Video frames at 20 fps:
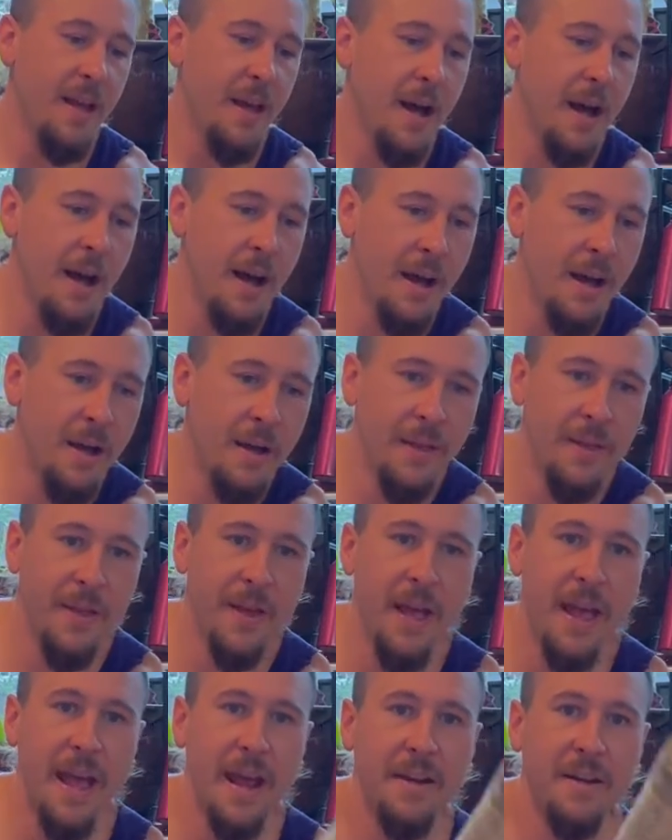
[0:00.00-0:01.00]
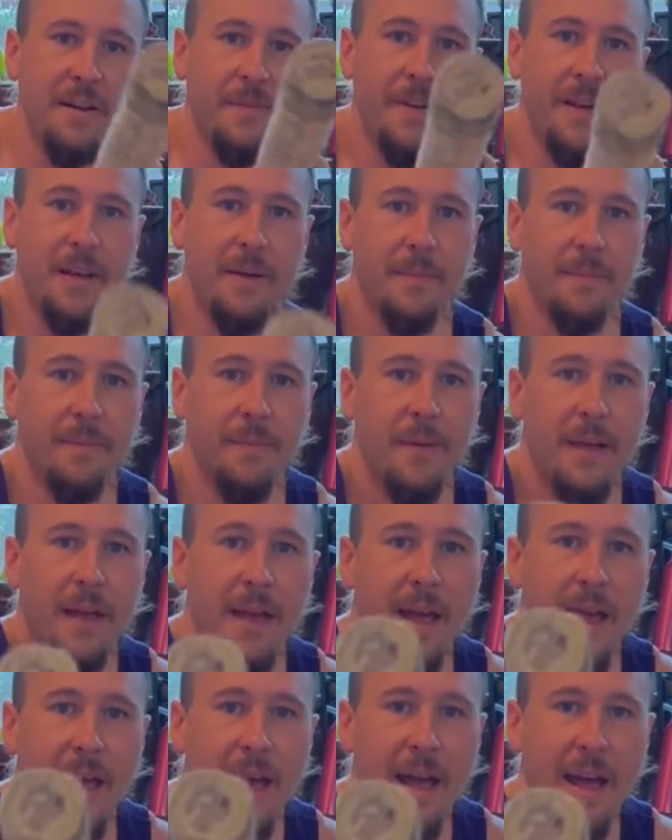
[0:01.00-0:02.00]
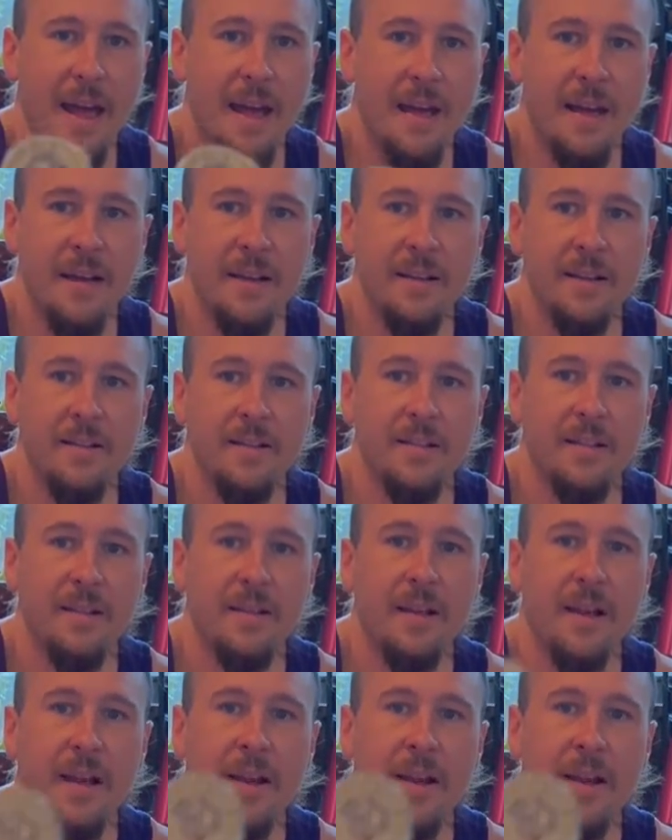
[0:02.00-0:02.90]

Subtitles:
The end of it has